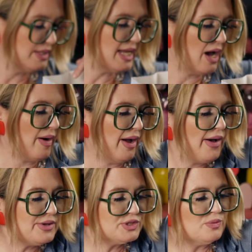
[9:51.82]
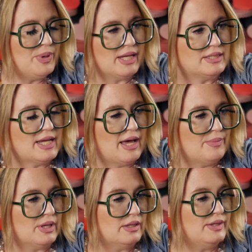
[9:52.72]
Now, I also picked up
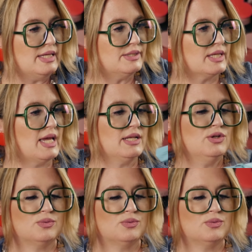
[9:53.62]
these again.